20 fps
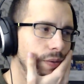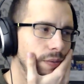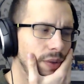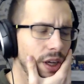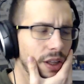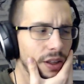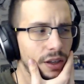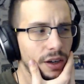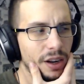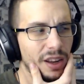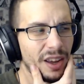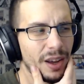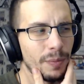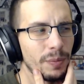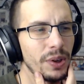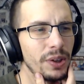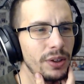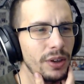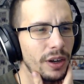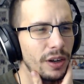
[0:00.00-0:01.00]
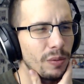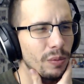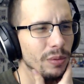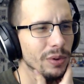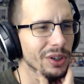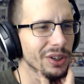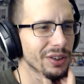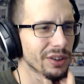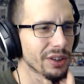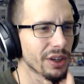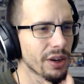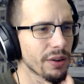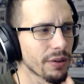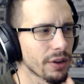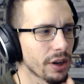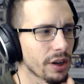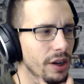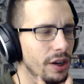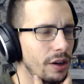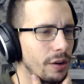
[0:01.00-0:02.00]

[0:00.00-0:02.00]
Not that it can't be done, but again,